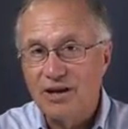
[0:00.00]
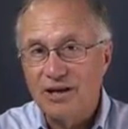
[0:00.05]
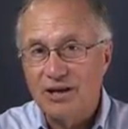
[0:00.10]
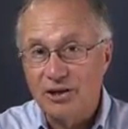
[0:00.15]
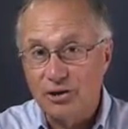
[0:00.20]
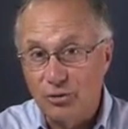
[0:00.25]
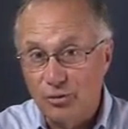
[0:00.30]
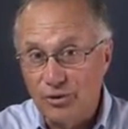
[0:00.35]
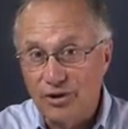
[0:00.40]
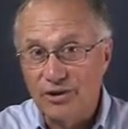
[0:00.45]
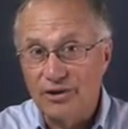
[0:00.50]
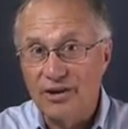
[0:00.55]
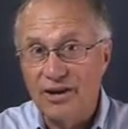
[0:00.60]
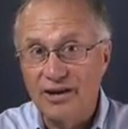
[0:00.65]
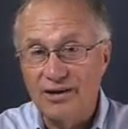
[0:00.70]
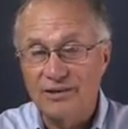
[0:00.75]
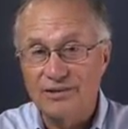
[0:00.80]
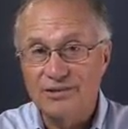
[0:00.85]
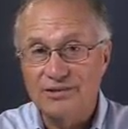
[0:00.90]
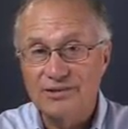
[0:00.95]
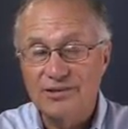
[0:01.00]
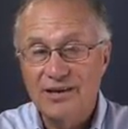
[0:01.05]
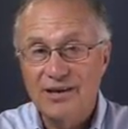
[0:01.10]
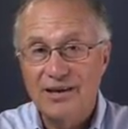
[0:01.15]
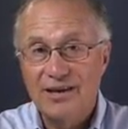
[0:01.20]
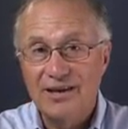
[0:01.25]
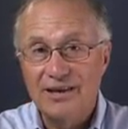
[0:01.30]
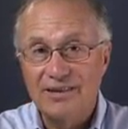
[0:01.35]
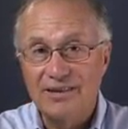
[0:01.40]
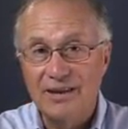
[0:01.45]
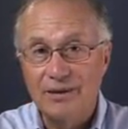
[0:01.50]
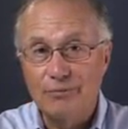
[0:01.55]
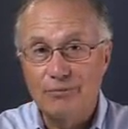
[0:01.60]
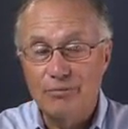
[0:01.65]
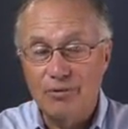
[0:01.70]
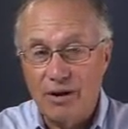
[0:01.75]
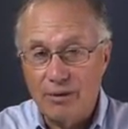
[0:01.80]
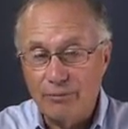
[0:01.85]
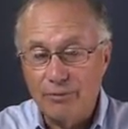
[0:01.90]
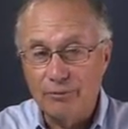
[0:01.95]
you realize that
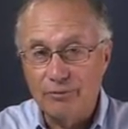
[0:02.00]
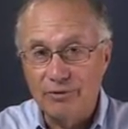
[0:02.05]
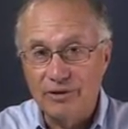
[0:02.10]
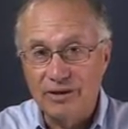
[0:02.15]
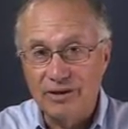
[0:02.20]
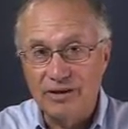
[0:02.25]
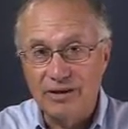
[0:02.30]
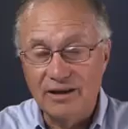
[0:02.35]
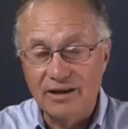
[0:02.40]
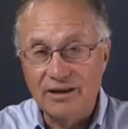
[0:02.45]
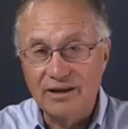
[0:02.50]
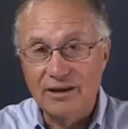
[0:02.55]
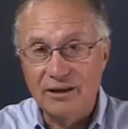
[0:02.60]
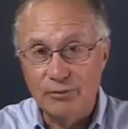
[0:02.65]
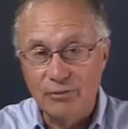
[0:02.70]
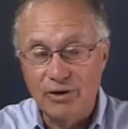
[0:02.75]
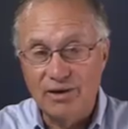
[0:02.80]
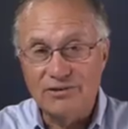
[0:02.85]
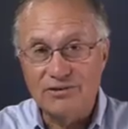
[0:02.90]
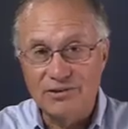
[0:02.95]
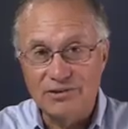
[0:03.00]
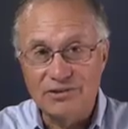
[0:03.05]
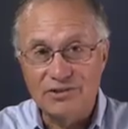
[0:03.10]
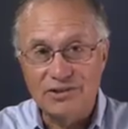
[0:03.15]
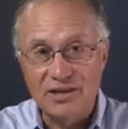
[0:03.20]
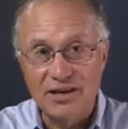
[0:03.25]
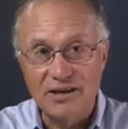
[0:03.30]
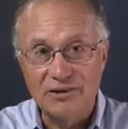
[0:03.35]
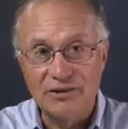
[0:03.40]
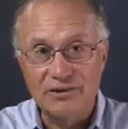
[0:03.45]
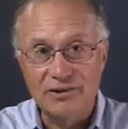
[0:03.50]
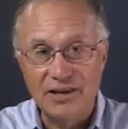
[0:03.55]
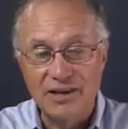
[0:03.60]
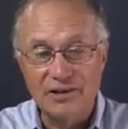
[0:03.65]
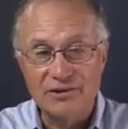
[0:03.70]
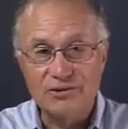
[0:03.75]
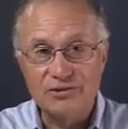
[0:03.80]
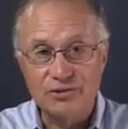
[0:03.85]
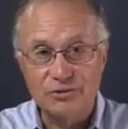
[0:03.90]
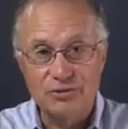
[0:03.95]
probably he wants a sale
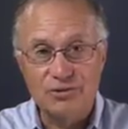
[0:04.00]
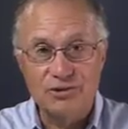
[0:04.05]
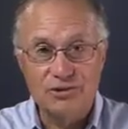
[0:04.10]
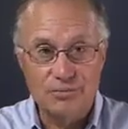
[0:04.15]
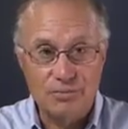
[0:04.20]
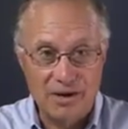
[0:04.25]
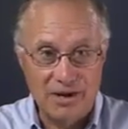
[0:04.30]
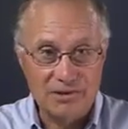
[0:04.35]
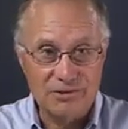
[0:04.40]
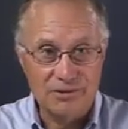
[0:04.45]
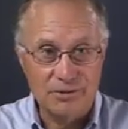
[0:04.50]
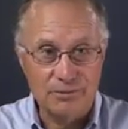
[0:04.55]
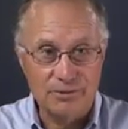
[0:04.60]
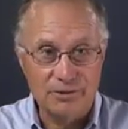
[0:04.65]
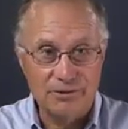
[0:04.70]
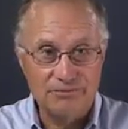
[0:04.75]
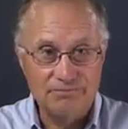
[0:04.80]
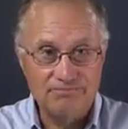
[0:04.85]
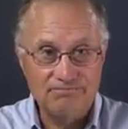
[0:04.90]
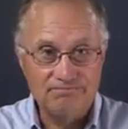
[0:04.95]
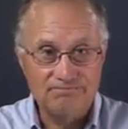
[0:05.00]
as soon as possible.